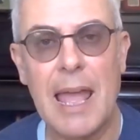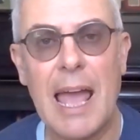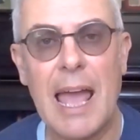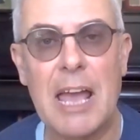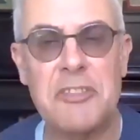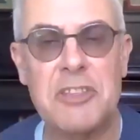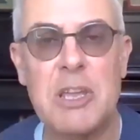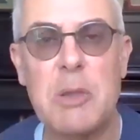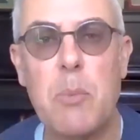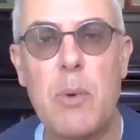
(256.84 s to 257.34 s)

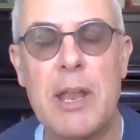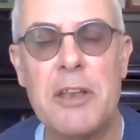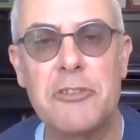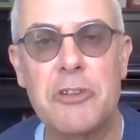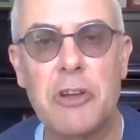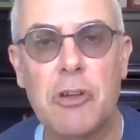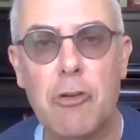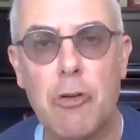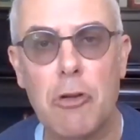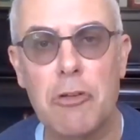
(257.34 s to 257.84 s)
As he
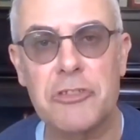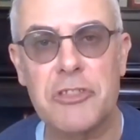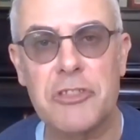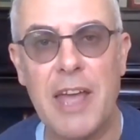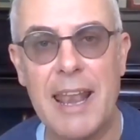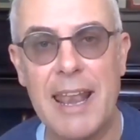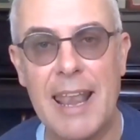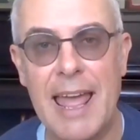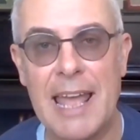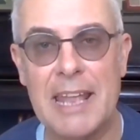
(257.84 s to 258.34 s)
went across
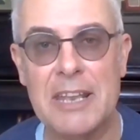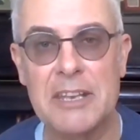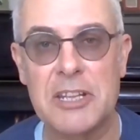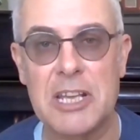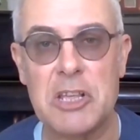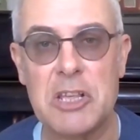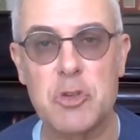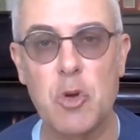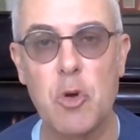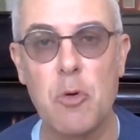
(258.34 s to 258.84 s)
that land,
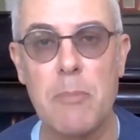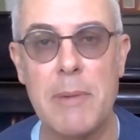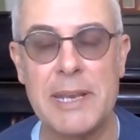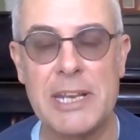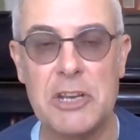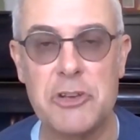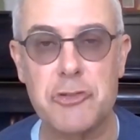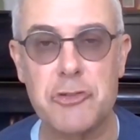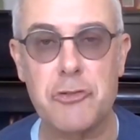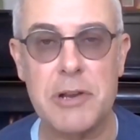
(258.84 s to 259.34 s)
he saw
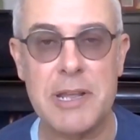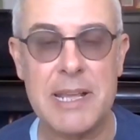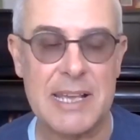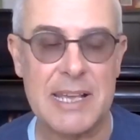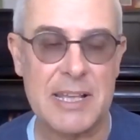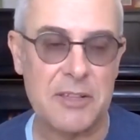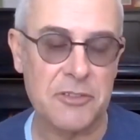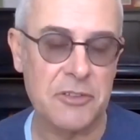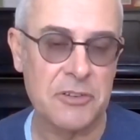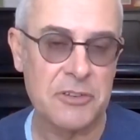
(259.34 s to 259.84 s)
many
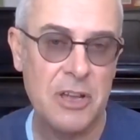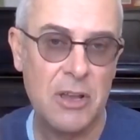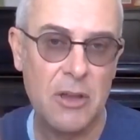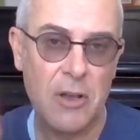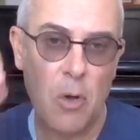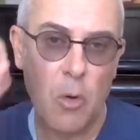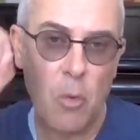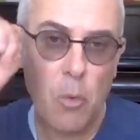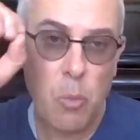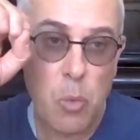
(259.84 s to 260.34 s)
trees, and
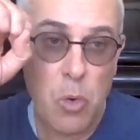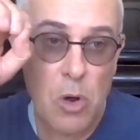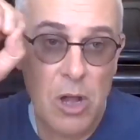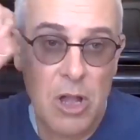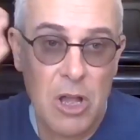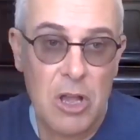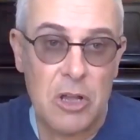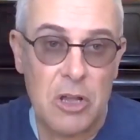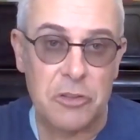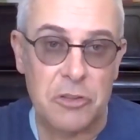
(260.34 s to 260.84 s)

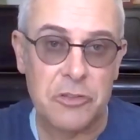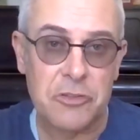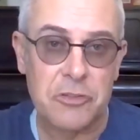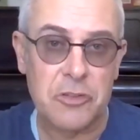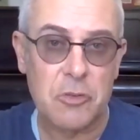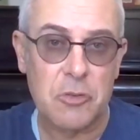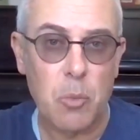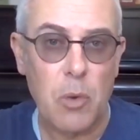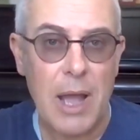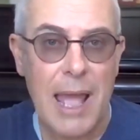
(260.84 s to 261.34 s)

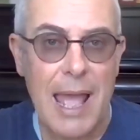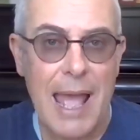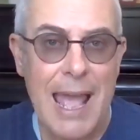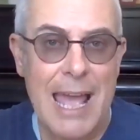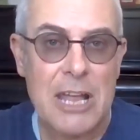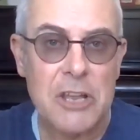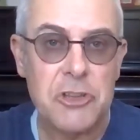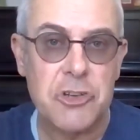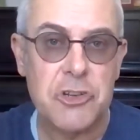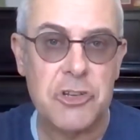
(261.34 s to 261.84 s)
words were
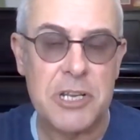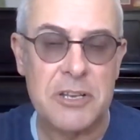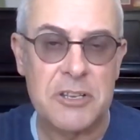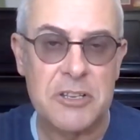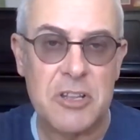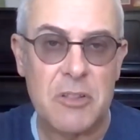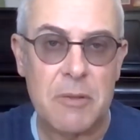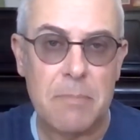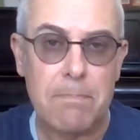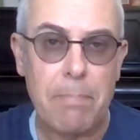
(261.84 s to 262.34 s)
etched
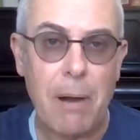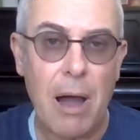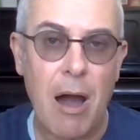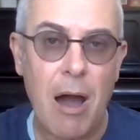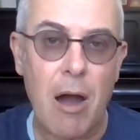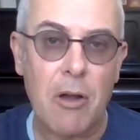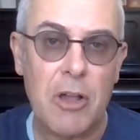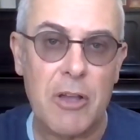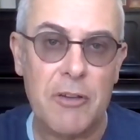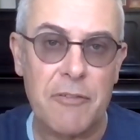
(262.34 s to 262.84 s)
into the
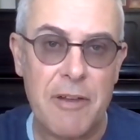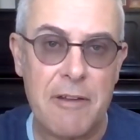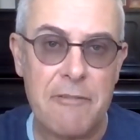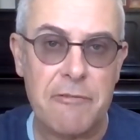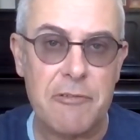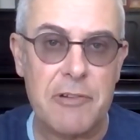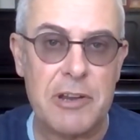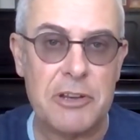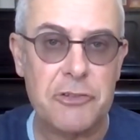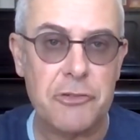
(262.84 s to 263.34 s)
bark of
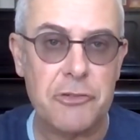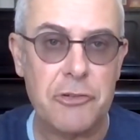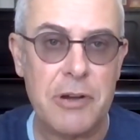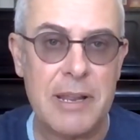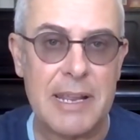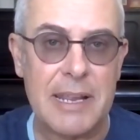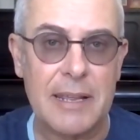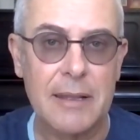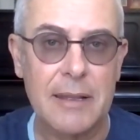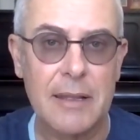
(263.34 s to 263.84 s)
every
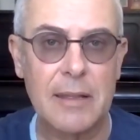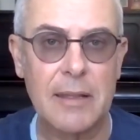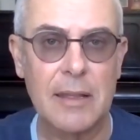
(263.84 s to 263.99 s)
tree.